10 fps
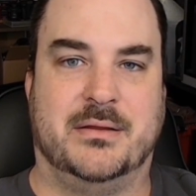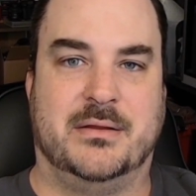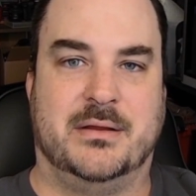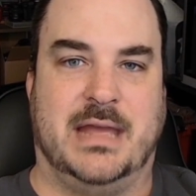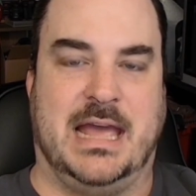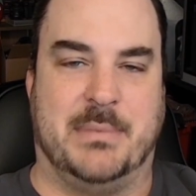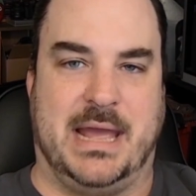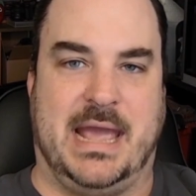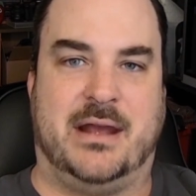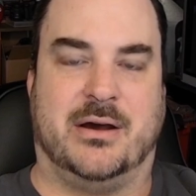had my
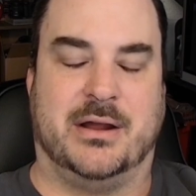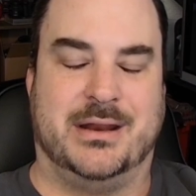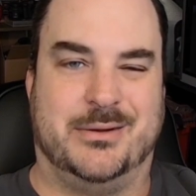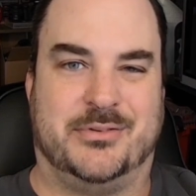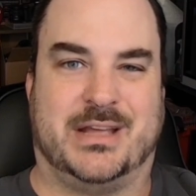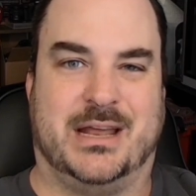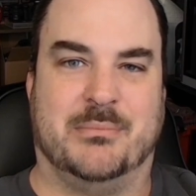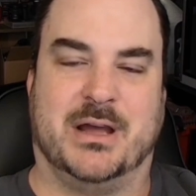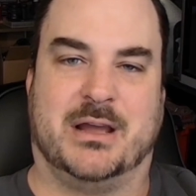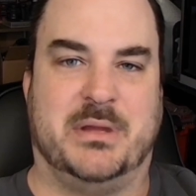hat on, and it was kind of
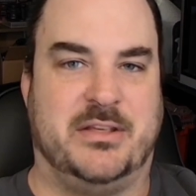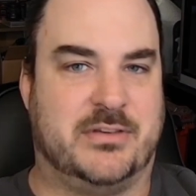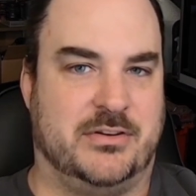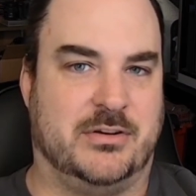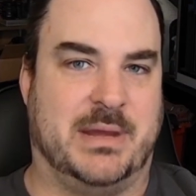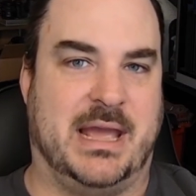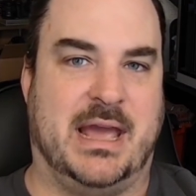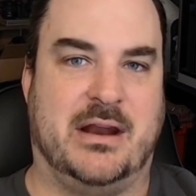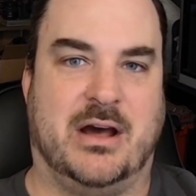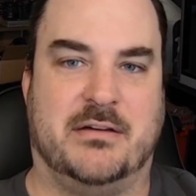bugging me, so I took my
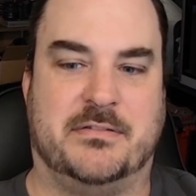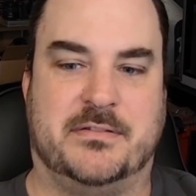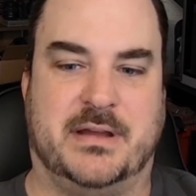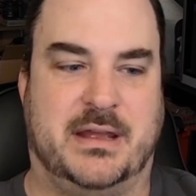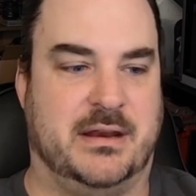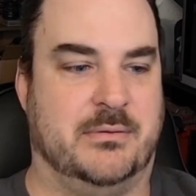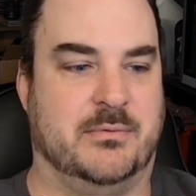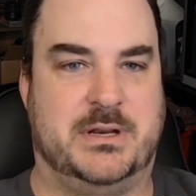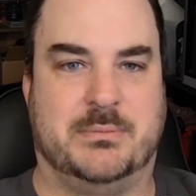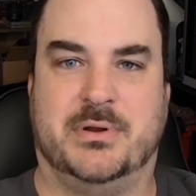hat off and
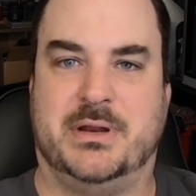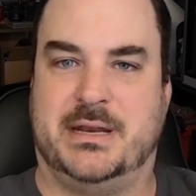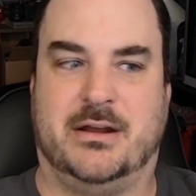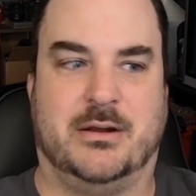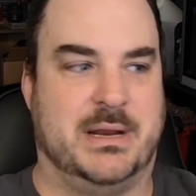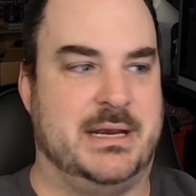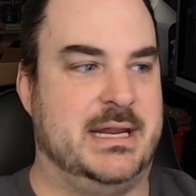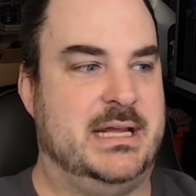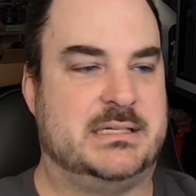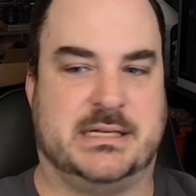went to put it down on my
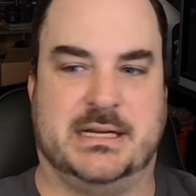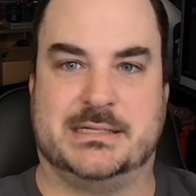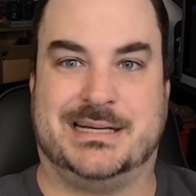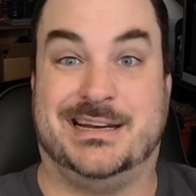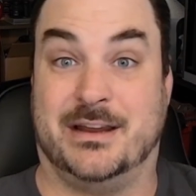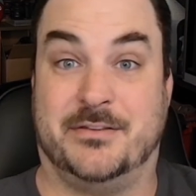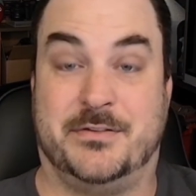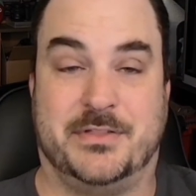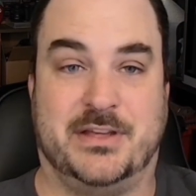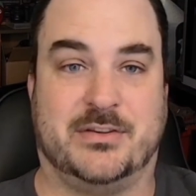desk, and I just kind of got a
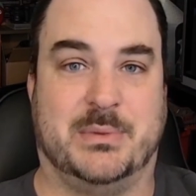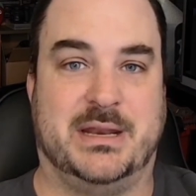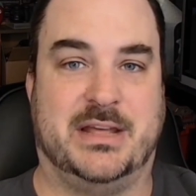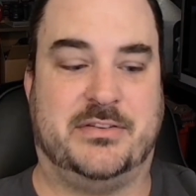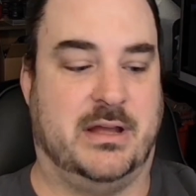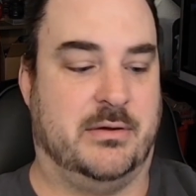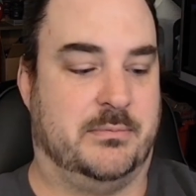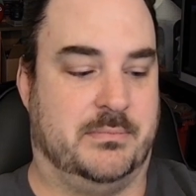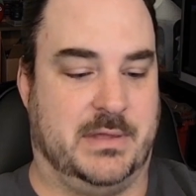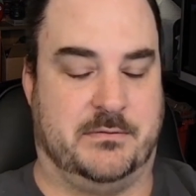few things on my desk now,
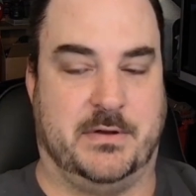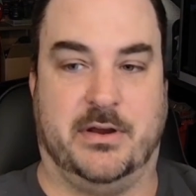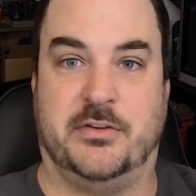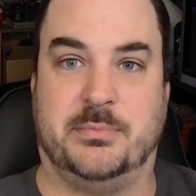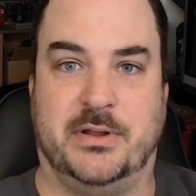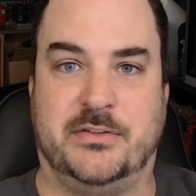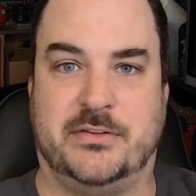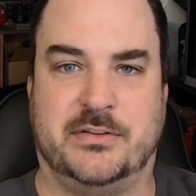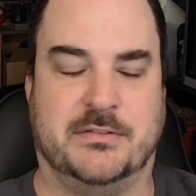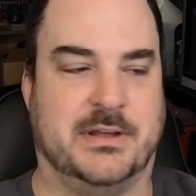like various prints
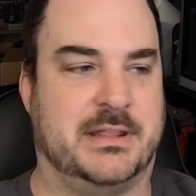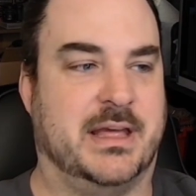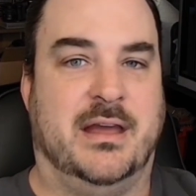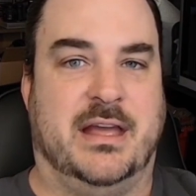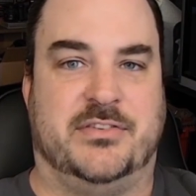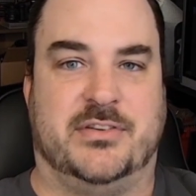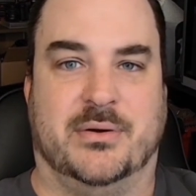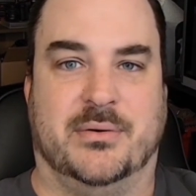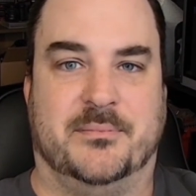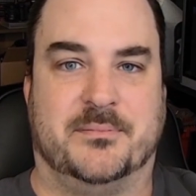and stuff like that. And
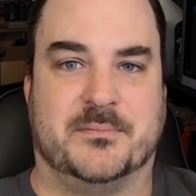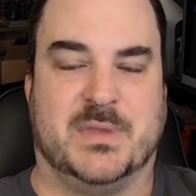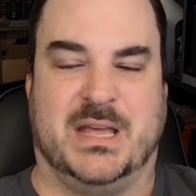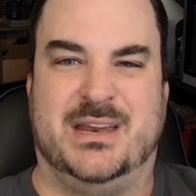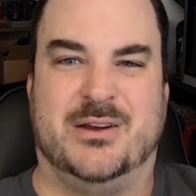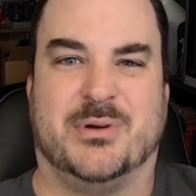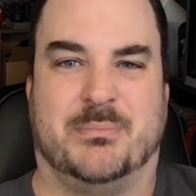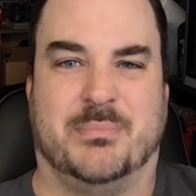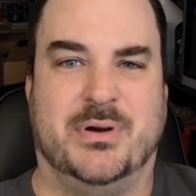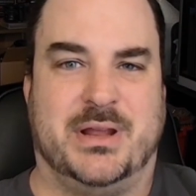so I didn't know where to
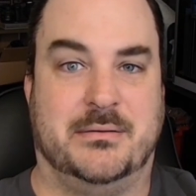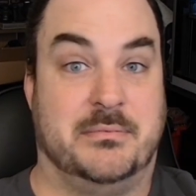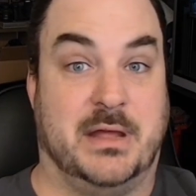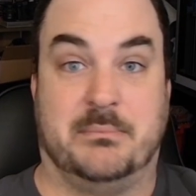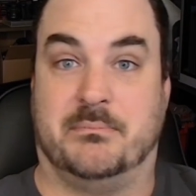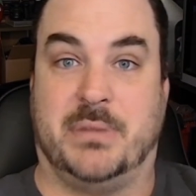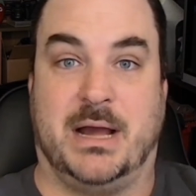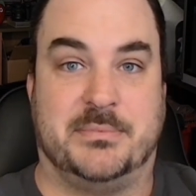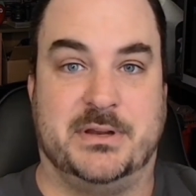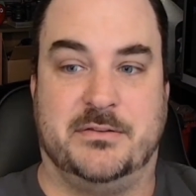put it. I
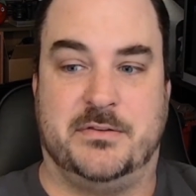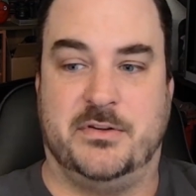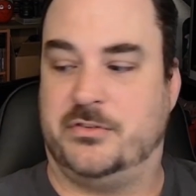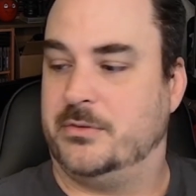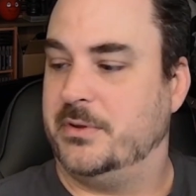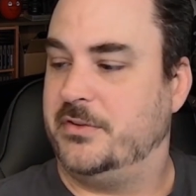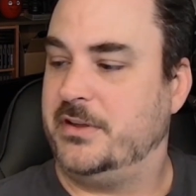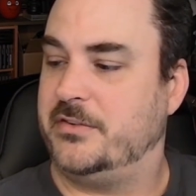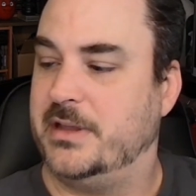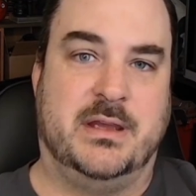popped into Fusion
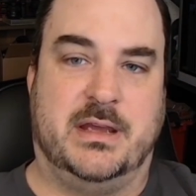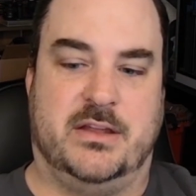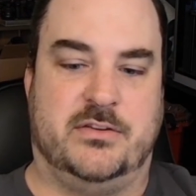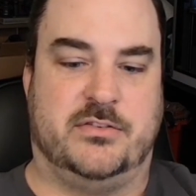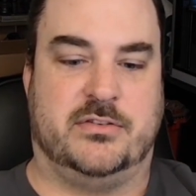360 and just